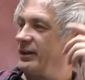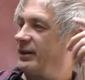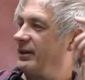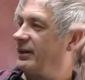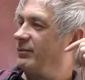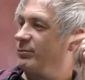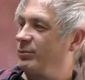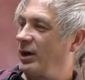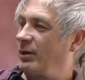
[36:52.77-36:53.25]
then
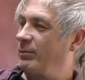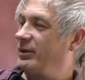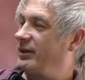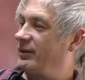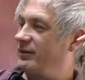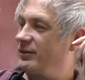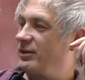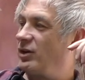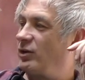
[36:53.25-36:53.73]
it probably
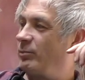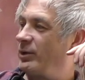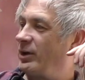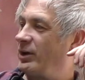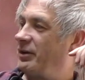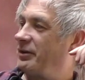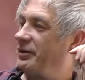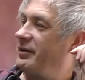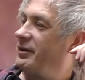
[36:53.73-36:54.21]

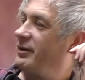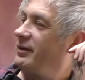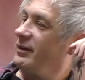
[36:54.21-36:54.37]
snowballed.